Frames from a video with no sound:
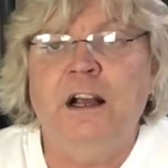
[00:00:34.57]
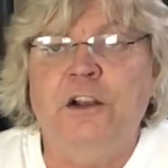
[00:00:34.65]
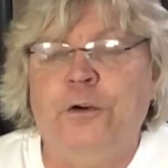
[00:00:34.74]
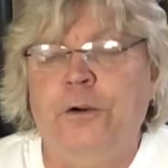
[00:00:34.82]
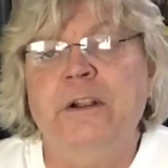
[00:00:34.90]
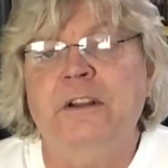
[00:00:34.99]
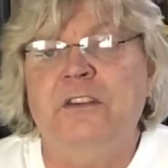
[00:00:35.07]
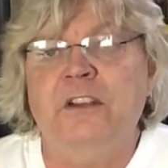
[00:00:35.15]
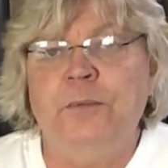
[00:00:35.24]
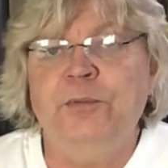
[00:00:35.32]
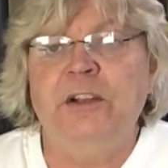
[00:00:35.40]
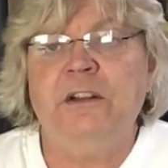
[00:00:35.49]
current
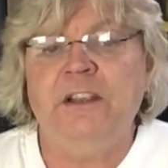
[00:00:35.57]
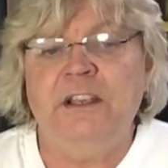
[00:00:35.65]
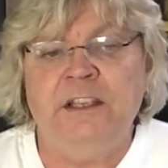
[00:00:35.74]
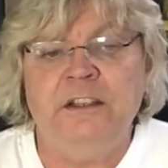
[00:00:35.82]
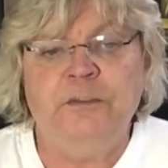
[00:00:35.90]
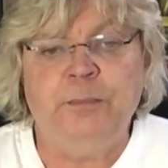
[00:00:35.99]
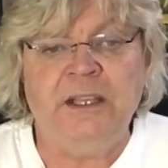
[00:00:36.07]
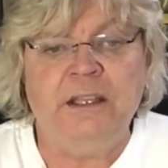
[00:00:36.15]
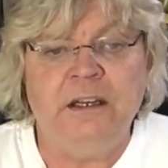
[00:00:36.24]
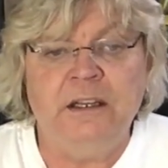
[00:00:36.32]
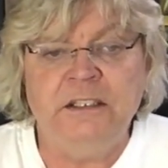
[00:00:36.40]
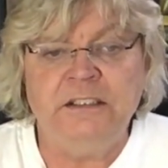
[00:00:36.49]
subject is
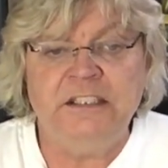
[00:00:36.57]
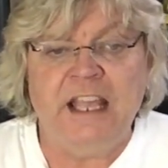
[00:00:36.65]
because,